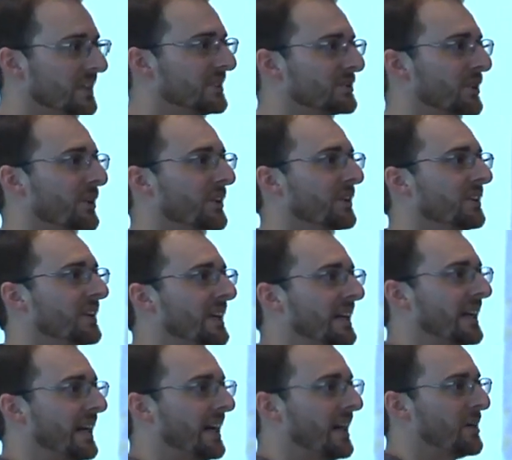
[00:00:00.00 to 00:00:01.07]
So
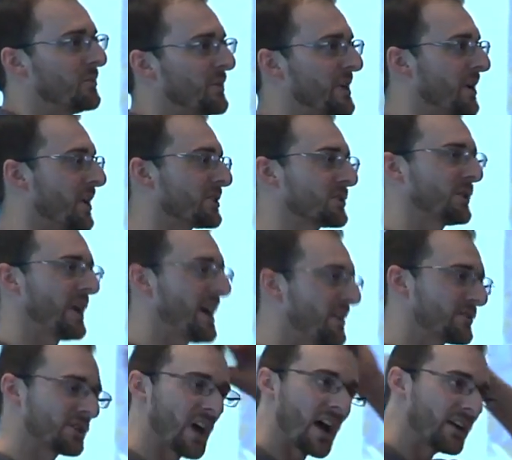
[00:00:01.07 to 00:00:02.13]
uh, we also
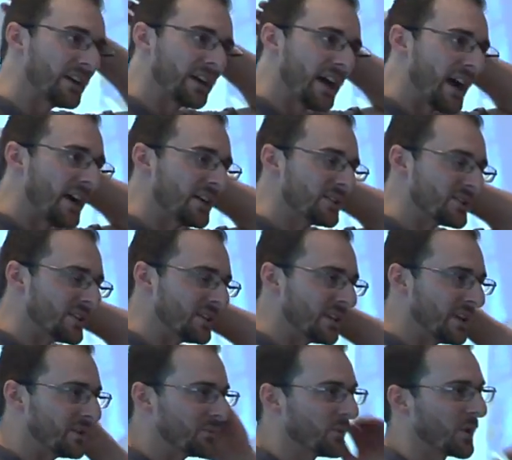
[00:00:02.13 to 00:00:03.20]
have soldering irons and,
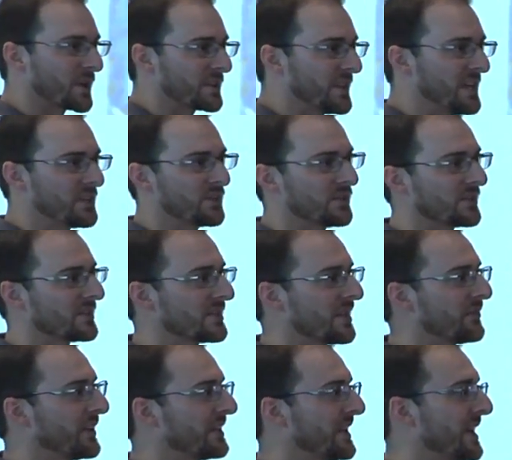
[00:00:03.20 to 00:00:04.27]
and, workstations and
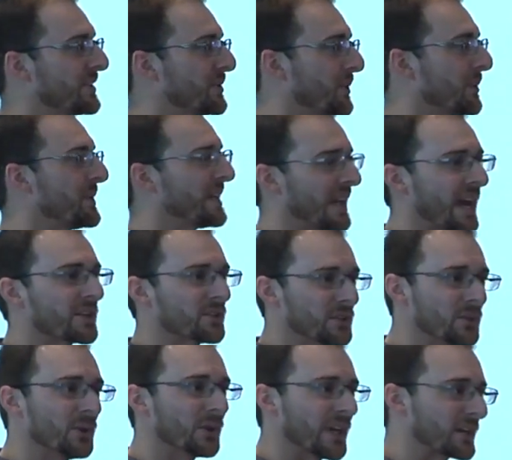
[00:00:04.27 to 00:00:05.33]
stuff like that to where we can
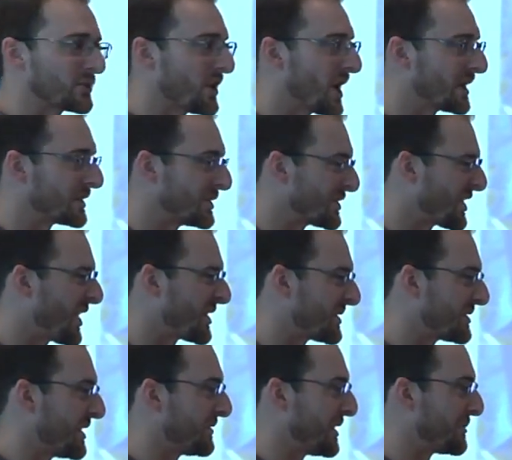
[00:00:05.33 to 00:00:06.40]
actually do electronics and solder
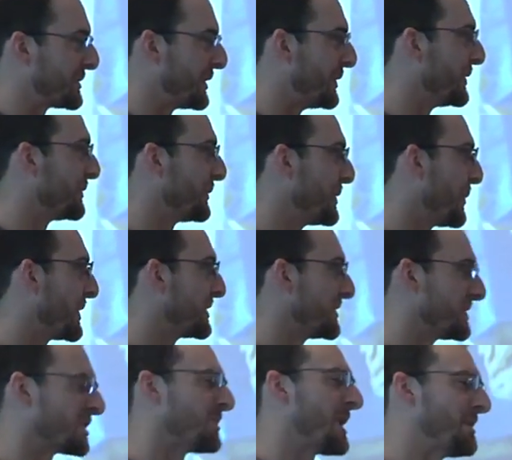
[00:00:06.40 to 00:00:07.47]
stuff up to if we wanted
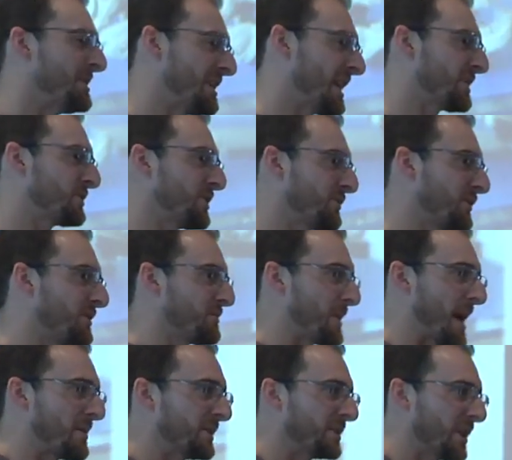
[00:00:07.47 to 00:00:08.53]
to. So maybe next year for the
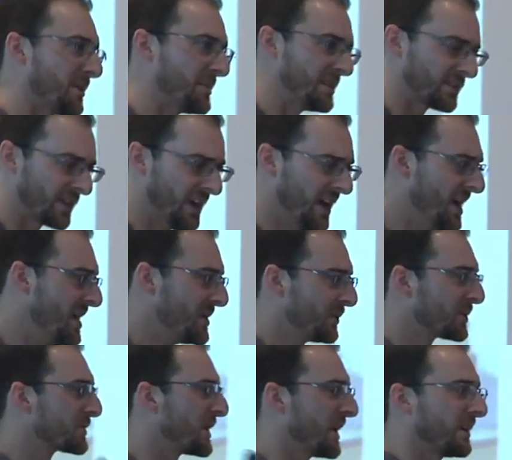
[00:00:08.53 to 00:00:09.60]
Pinewood Derbies,
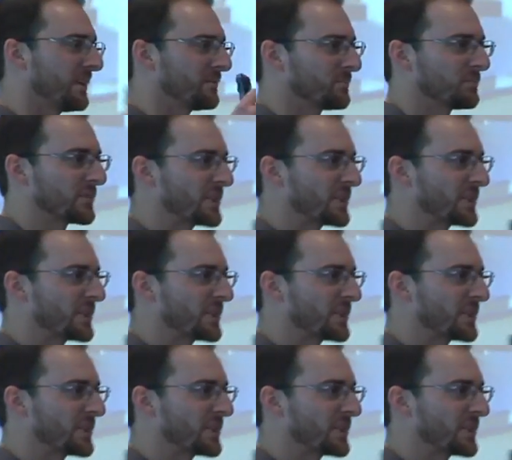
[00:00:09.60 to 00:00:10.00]
we'll start